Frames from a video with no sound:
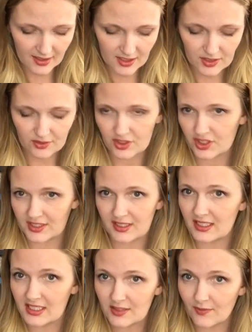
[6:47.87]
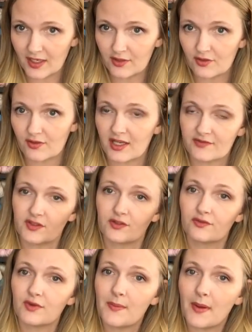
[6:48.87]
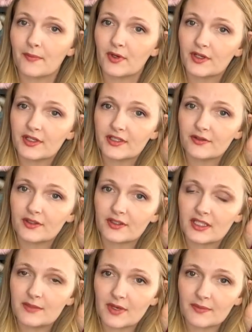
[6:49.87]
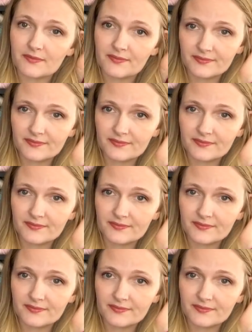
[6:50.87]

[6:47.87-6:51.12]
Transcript: So it's just an easy way. You don't have to remember it or keep up